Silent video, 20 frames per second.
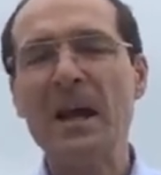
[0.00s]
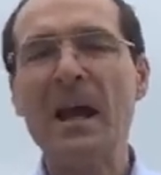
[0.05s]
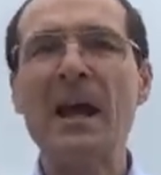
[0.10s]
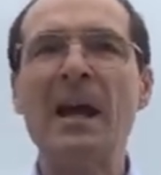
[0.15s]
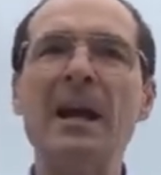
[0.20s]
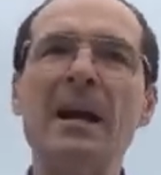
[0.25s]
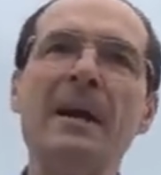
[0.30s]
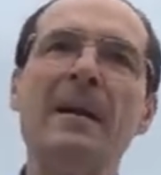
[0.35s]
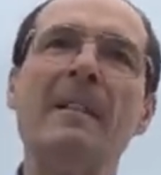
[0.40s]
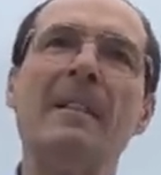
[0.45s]

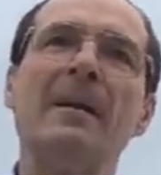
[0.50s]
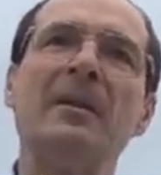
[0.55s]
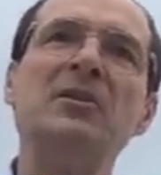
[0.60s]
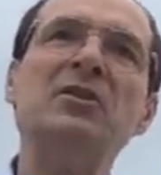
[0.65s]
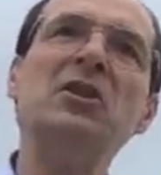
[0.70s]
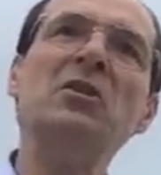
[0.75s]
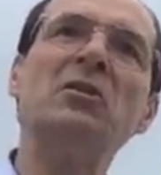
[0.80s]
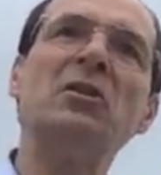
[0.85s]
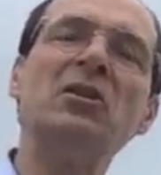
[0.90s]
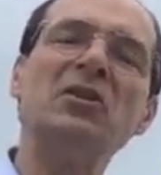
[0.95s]
uh,
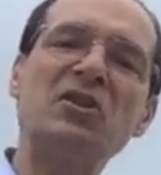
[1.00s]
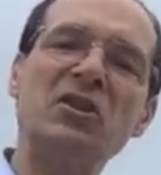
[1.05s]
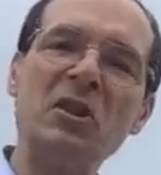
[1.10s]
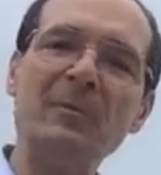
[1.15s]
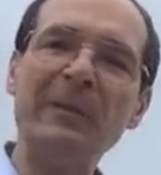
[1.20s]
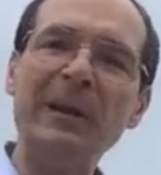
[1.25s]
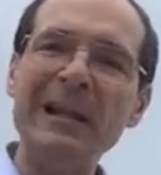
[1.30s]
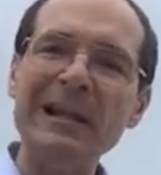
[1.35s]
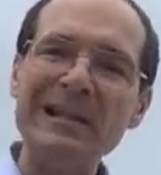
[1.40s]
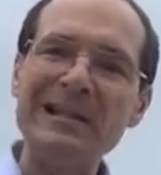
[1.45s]
new
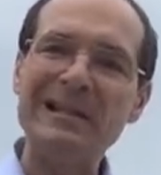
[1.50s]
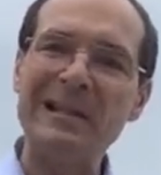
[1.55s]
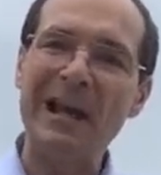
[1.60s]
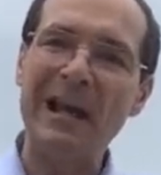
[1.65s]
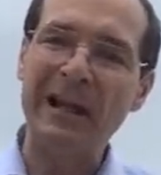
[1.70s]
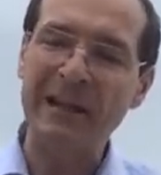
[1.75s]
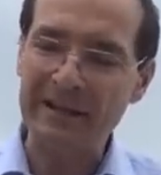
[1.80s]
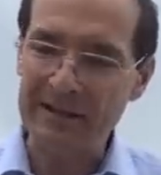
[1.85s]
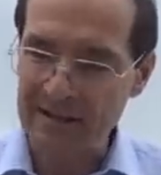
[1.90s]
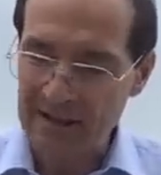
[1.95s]
consumer
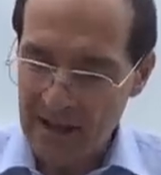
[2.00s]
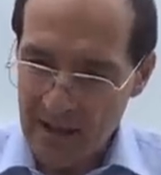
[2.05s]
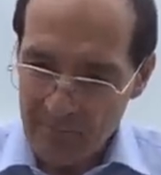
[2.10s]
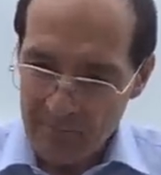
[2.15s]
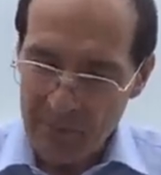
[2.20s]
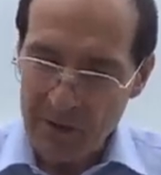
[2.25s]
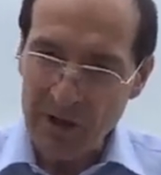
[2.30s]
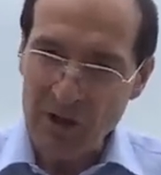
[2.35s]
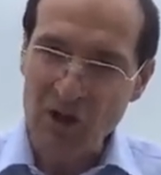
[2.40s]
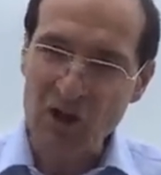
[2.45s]
insights
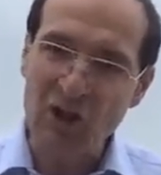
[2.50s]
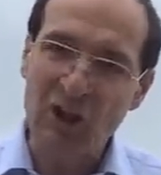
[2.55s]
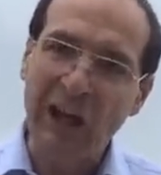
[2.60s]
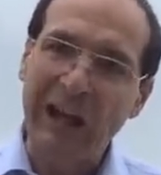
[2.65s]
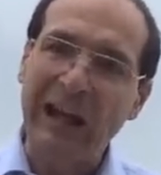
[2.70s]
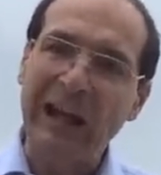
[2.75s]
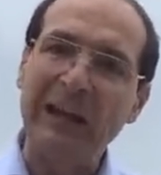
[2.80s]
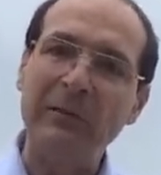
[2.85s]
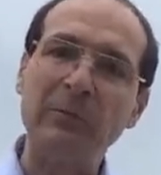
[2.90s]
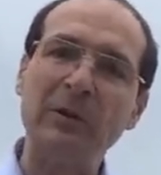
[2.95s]
being
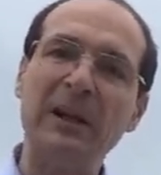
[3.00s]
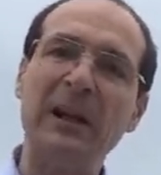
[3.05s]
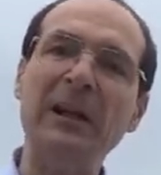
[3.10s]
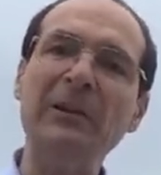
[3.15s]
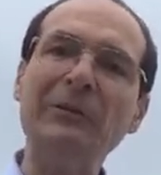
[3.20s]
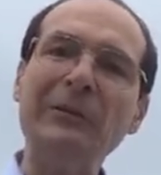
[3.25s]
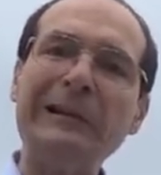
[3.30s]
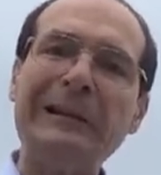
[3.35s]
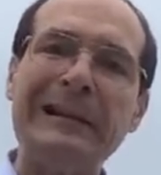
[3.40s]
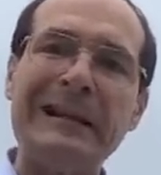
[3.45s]
shared,
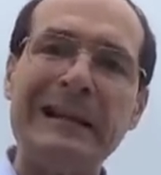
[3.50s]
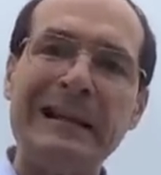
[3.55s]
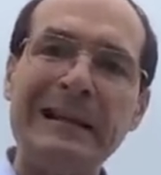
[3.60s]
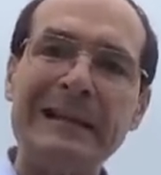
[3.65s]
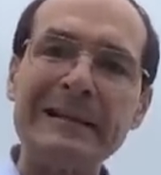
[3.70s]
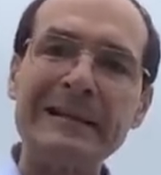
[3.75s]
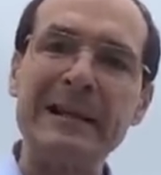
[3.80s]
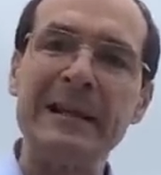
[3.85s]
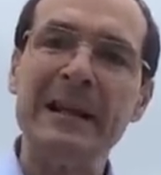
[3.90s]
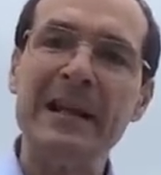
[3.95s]
whatever it
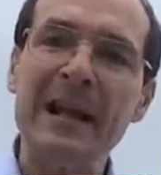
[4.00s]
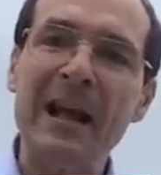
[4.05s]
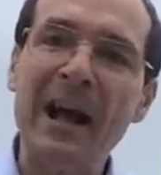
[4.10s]
is.